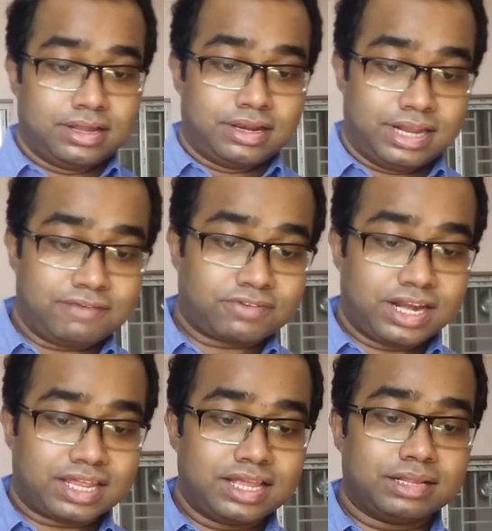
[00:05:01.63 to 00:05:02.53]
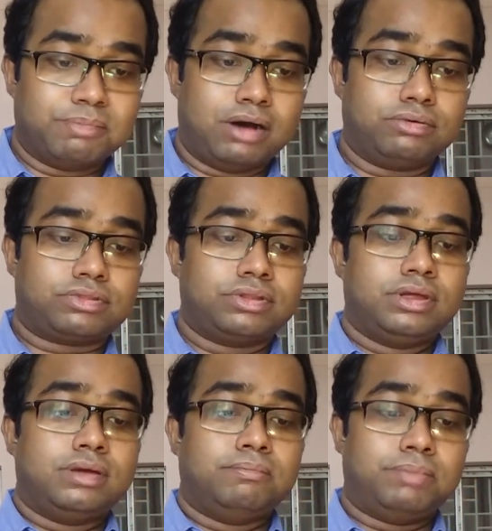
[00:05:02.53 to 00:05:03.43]
left clicking the mouse
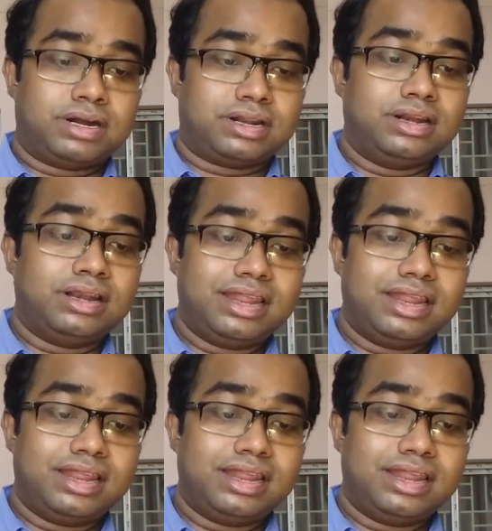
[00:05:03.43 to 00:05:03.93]
button